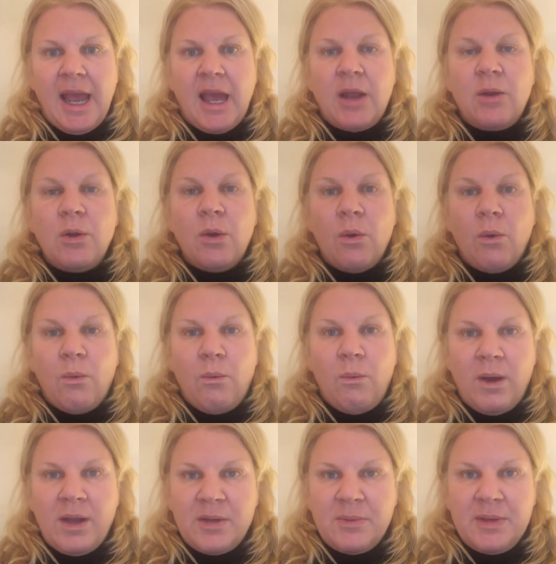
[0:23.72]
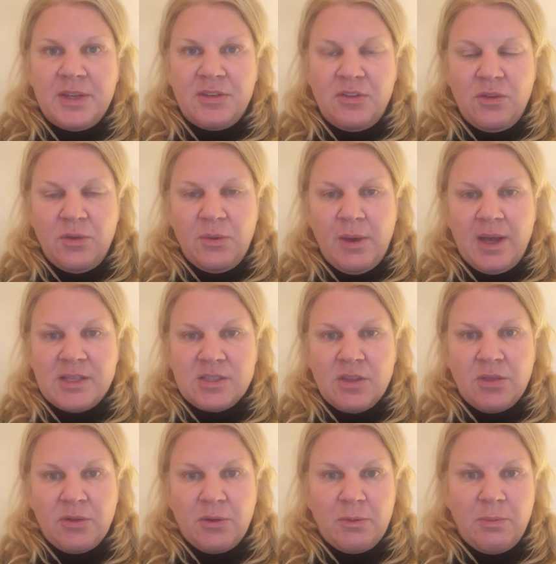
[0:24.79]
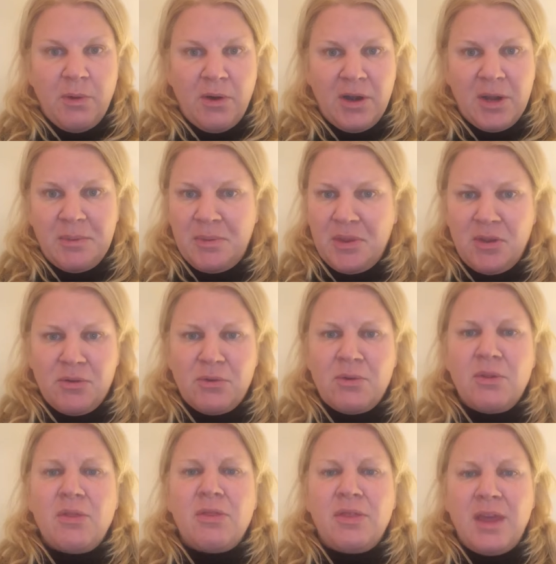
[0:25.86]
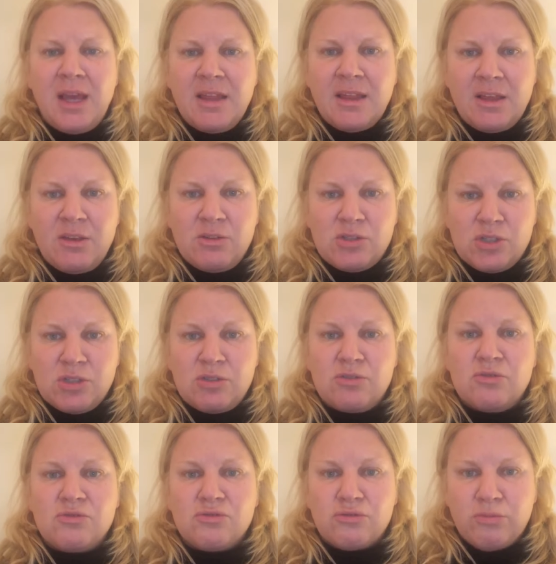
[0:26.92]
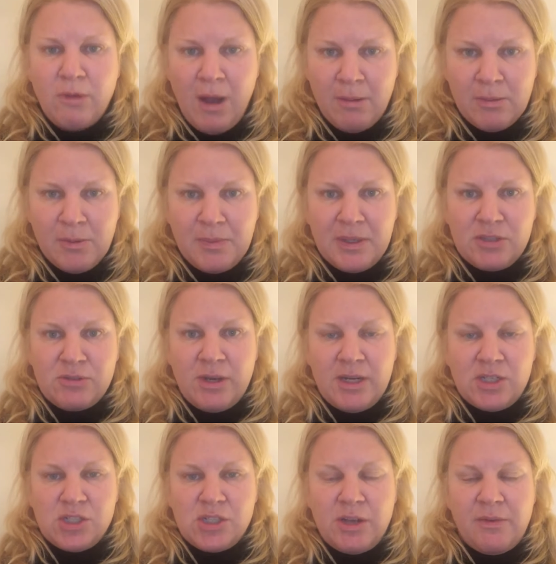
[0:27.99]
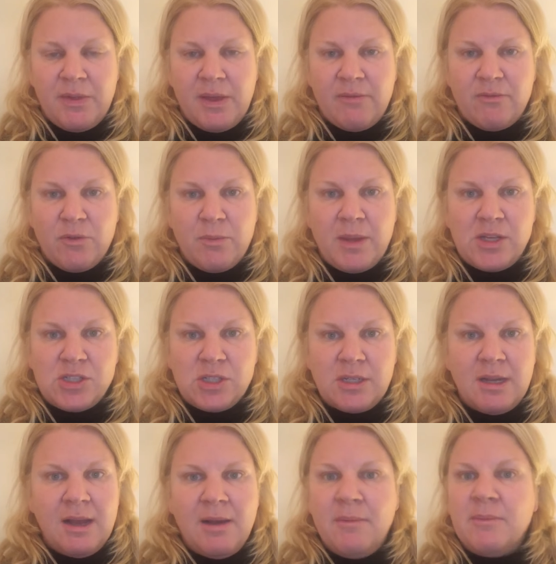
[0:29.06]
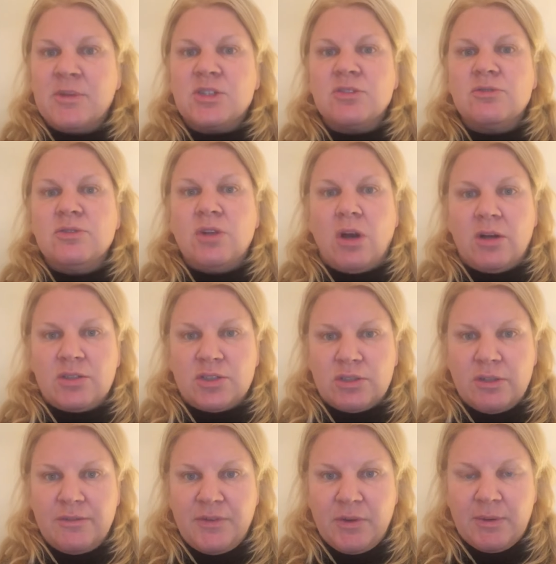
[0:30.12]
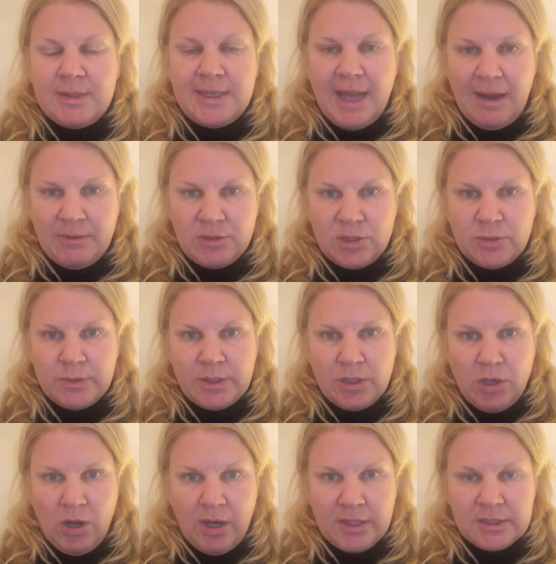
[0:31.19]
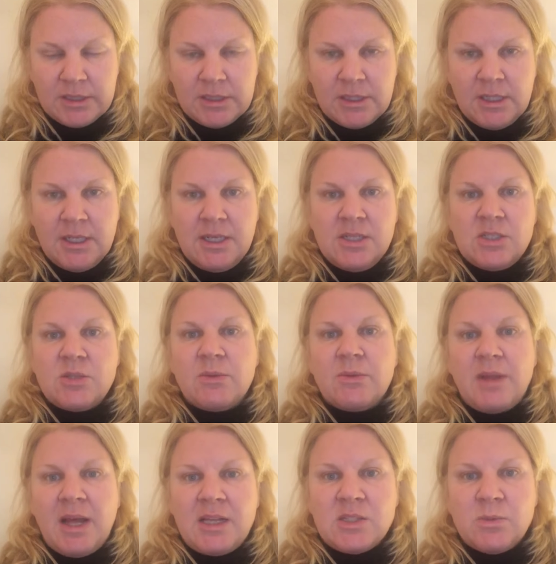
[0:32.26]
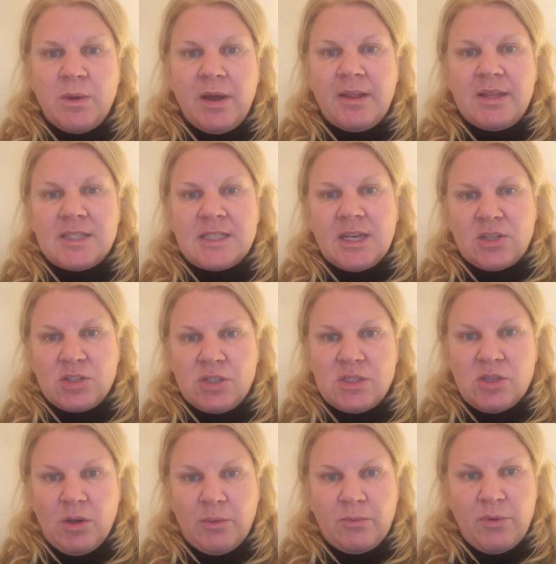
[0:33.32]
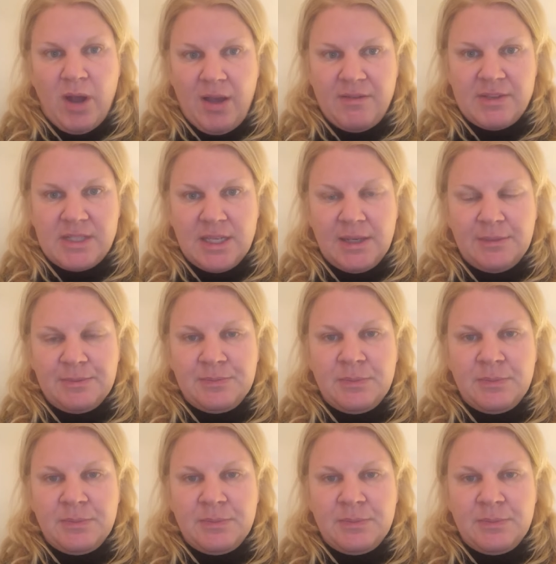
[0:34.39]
and what do we do as a third party when you think that you should probably try to share the information, but you're not sure if you're allowed to or not. So that's why this section is on privacy.